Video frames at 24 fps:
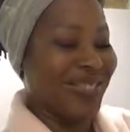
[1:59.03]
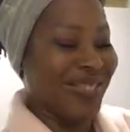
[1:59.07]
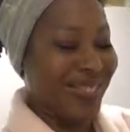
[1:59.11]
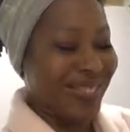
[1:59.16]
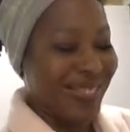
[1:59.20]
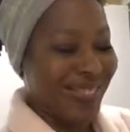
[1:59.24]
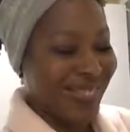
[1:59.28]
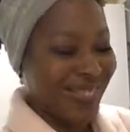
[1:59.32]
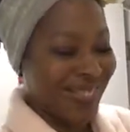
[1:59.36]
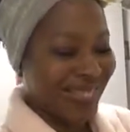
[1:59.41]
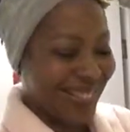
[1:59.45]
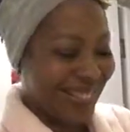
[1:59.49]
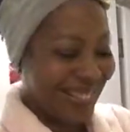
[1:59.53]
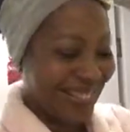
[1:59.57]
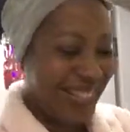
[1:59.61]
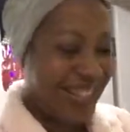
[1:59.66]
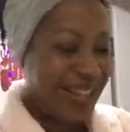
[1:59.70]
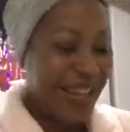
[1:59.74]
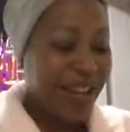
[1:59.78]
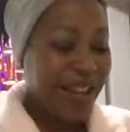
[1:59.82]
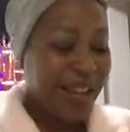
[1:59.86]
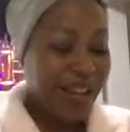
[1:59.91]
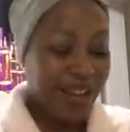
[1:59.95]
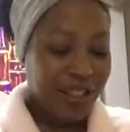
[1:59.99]

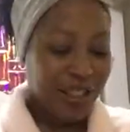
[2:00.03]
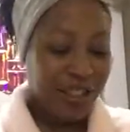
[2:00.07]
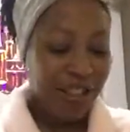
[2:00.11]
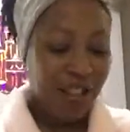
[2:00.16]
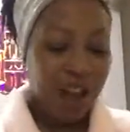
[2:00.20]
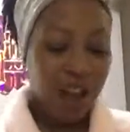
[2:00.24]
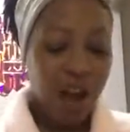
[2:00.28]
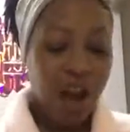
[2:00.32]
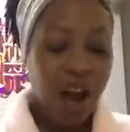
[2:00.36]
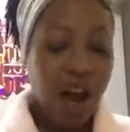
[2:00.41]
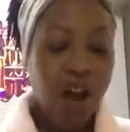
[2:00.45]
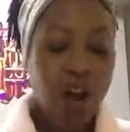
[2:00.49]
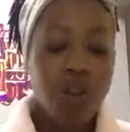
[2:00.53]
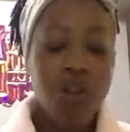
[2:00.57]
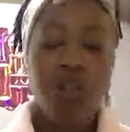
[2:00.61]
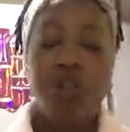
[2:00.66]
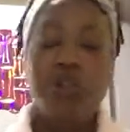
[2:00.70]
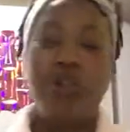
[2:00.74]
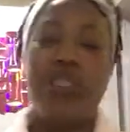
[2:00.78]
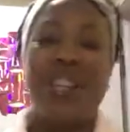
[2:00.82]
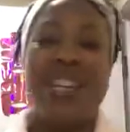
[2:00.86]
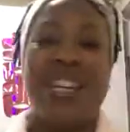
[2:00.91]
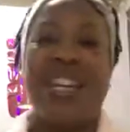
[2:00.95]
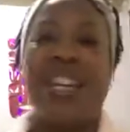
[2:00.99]
So all
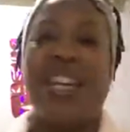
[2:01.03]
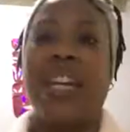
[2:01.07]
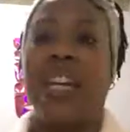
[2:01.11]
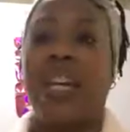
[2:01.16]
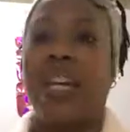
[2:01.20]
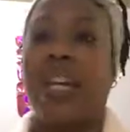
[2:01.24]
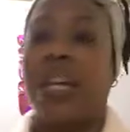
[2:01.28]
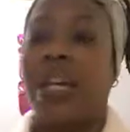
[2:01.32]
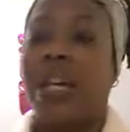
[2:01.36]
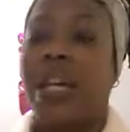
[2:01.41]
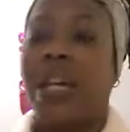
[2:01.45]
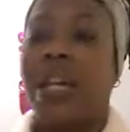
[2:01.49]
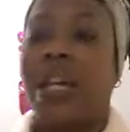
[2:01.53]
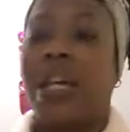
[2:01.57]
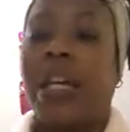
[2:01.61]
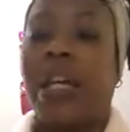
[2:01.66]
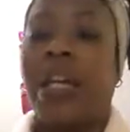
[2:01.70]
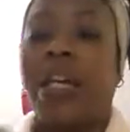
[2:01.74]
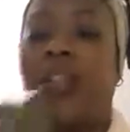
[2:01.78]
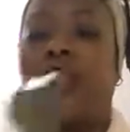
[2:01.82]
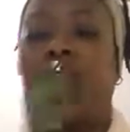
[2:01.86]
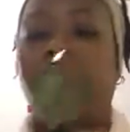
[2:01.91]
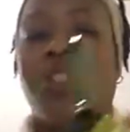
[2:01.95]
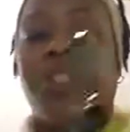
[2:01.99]
you need
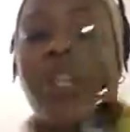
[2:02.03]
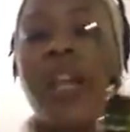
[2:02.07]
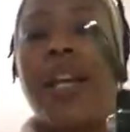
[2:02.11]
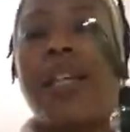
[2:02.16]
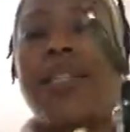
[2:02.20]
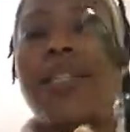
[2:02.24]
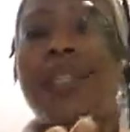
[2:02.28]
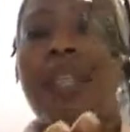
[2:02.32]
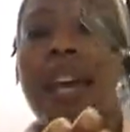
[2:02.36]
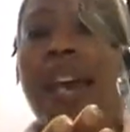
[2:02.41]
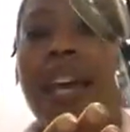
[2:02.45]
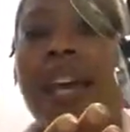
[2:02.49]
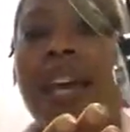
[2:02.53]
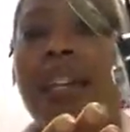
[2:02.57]
is just